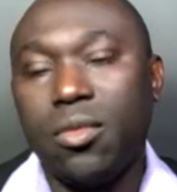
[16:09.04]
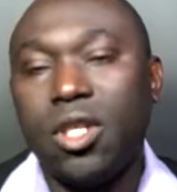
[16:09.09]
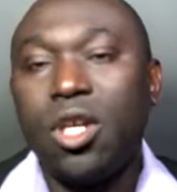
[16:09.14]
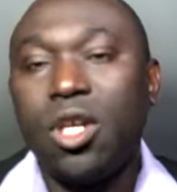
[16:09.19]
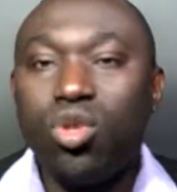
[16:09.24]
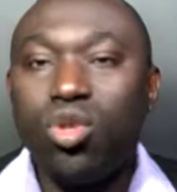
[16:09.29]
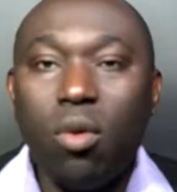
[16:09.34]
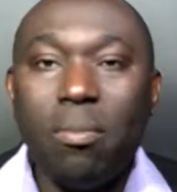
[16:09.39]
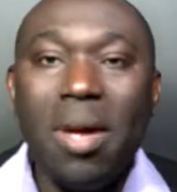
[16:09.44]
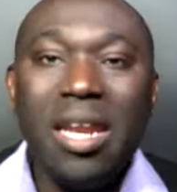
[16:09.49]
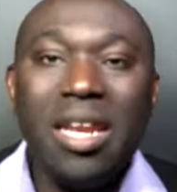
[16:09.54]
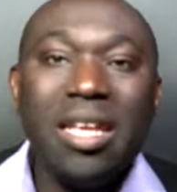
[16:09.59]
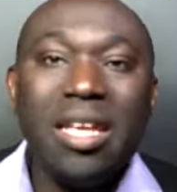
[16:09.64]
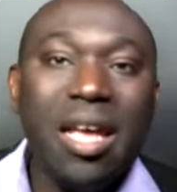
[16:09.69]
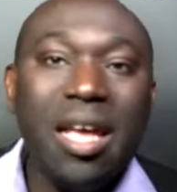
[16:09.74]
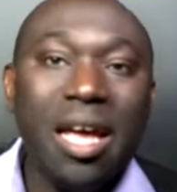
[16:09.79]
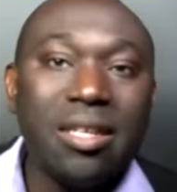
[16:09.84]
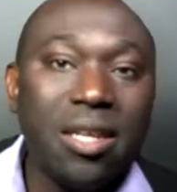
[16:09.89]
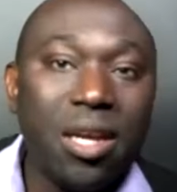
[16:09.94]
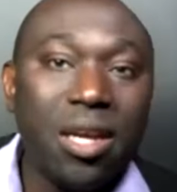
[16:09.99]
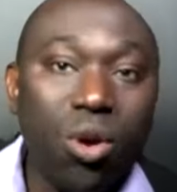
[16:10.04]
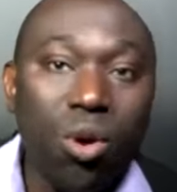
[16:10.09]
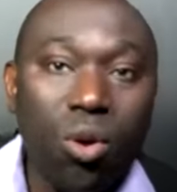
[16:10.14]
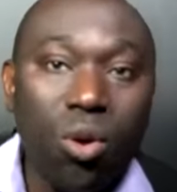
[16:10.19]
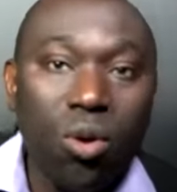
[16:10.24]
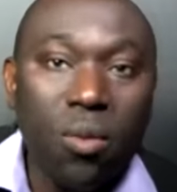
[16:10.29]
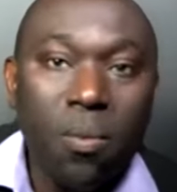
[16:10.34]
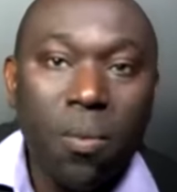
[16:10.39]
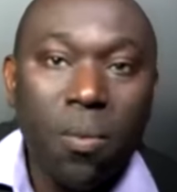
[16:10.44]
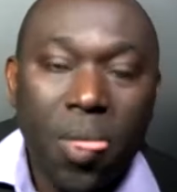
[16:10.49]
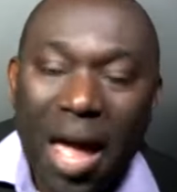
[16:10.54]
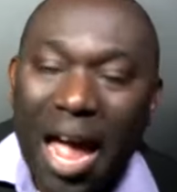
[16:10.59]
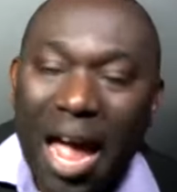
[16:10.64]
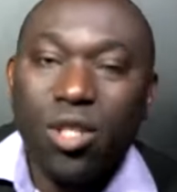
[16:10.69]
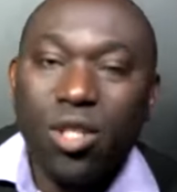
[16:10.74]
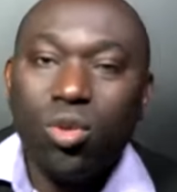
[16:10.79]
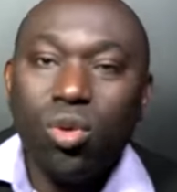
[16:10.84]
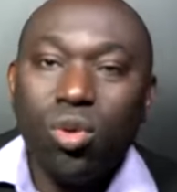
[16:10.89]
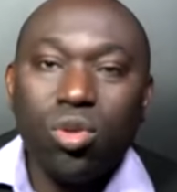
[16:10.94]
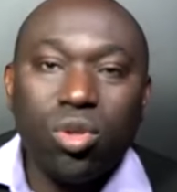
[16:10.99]
So many years ago, I
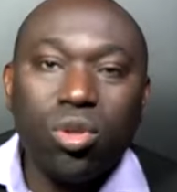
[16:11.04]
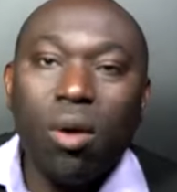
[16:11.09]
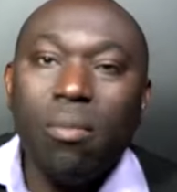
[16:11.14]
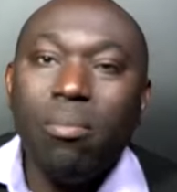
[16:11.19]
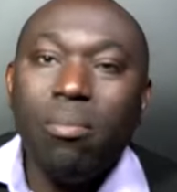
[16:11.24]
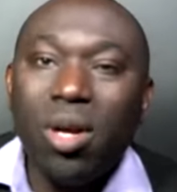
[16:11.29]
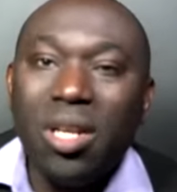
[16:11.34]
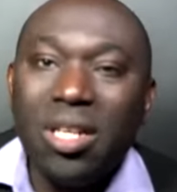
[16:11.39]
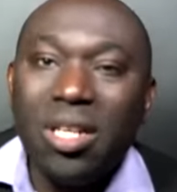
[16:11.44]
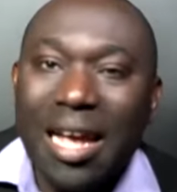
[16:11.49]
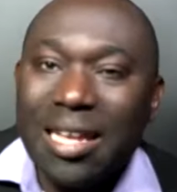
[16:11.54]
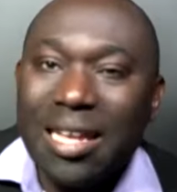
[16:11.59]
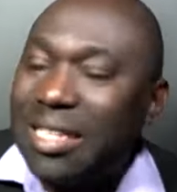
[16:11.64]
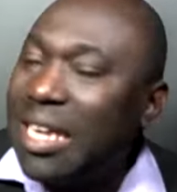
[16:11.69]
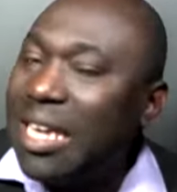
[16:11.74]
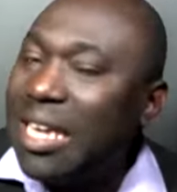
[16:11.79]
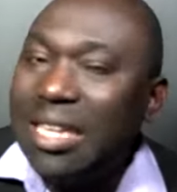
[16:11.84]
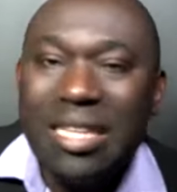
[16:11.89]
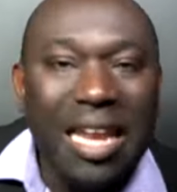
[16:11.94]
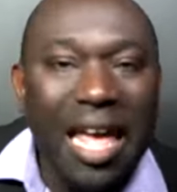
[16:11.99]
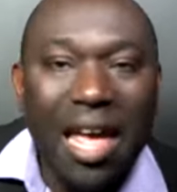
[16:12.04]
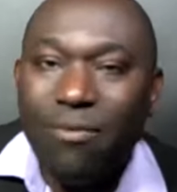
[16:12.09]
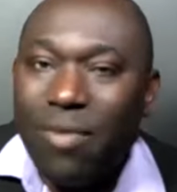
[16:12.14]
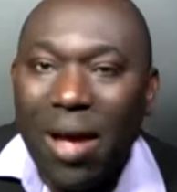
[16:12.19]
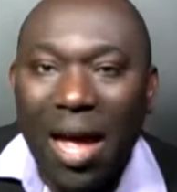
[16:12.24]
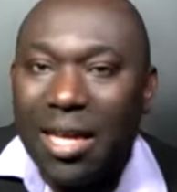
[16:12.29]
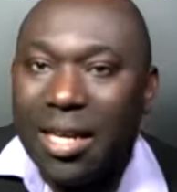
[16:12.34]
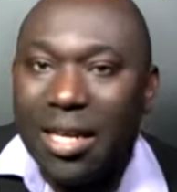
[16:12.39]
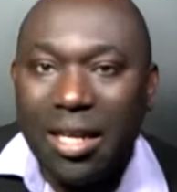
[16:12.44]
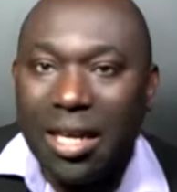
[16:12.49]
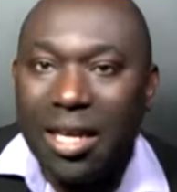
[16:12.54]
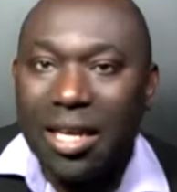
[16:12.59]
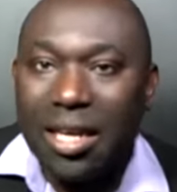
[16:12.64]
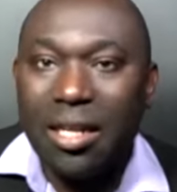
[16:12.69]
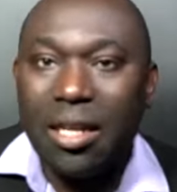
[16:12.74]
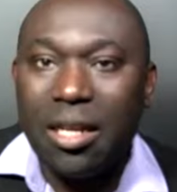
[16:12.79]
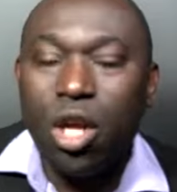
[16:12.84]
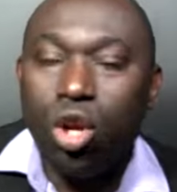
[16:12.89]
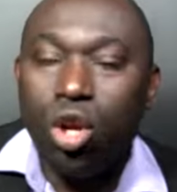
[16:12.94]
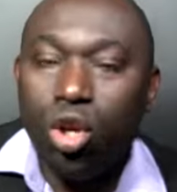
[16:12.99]
told somebody, I say, never
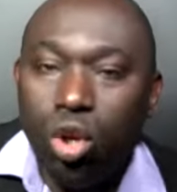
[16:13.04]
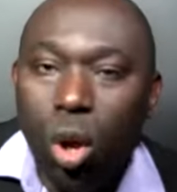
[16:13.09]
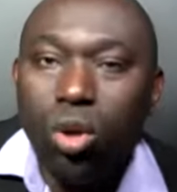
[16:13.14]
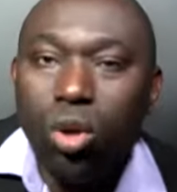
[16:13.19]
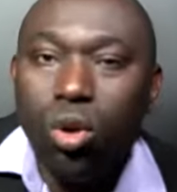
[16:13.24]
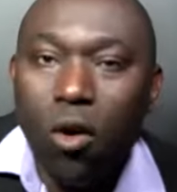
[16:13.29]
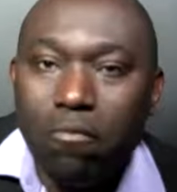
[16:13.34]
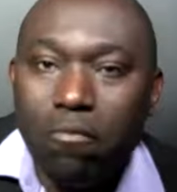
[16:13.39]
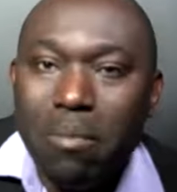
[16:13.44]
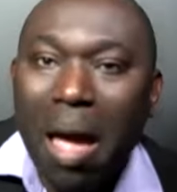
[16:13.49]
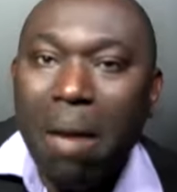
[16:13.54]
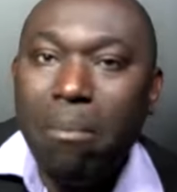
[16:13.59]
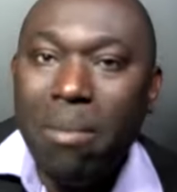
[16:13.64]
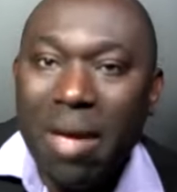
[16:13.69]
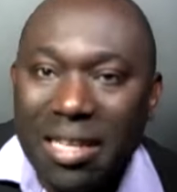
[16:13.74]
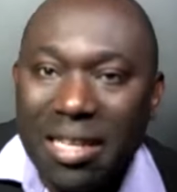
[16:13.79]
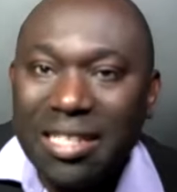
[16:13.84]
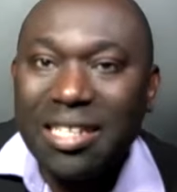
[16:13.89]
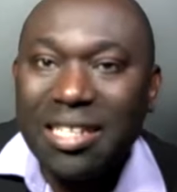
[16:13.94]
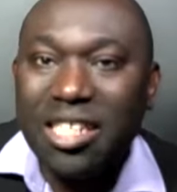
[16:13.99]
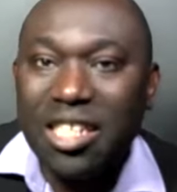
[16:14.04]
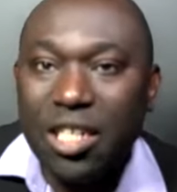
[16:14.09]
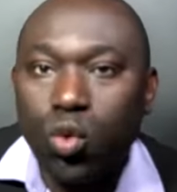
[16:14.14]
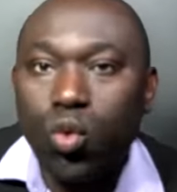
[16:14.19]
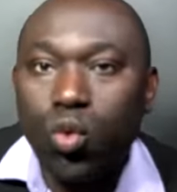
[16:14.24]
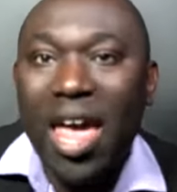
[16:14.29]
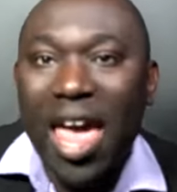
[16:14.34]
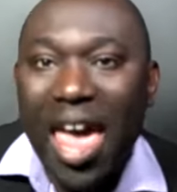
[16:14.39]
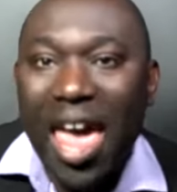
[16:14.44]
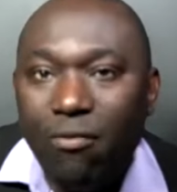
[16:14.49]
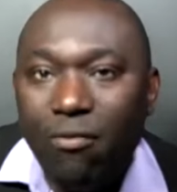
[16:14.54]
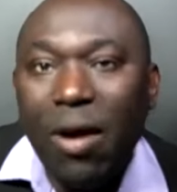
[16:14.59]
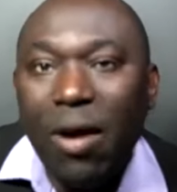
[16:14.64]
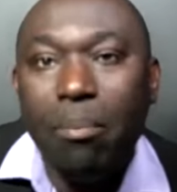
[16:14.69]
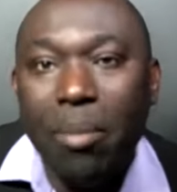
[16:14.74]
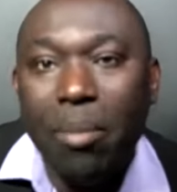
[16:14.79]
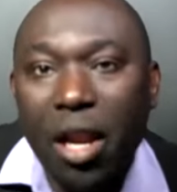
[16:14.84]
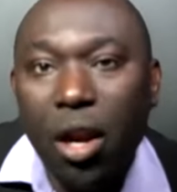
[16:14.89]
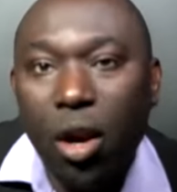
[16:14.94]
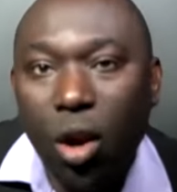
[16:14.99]
again. None of my messages will ever
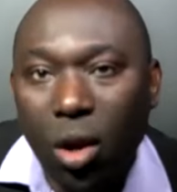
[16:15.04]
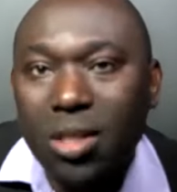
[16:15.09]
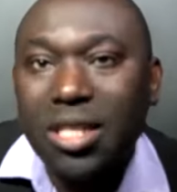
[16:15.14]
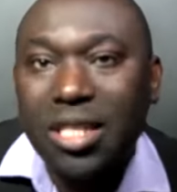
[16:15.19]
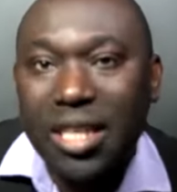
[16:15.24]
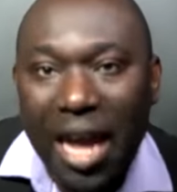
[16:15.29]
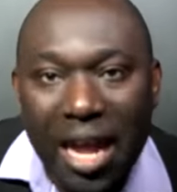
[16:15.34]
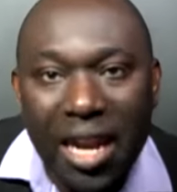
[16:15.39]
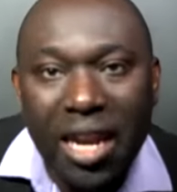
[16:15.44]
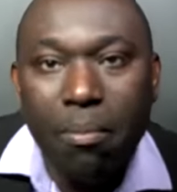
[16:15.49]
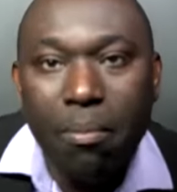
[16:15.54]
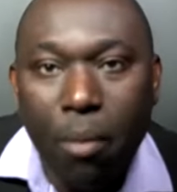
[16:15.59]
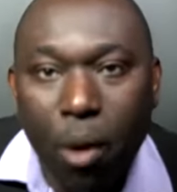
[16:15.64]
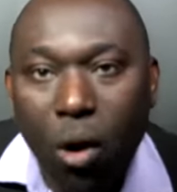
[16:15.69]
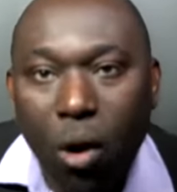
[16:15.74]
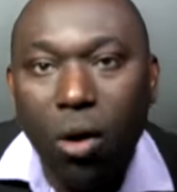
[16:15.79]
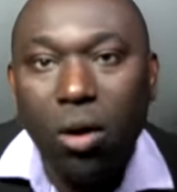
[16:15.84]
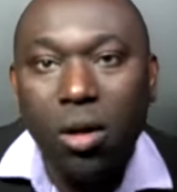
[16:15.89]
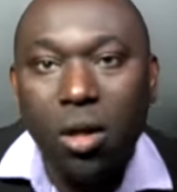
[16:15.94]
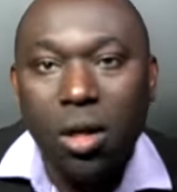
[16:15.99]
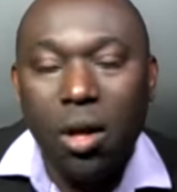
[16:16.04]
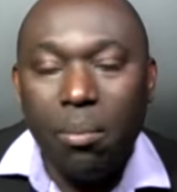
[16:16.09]
be lost anymore.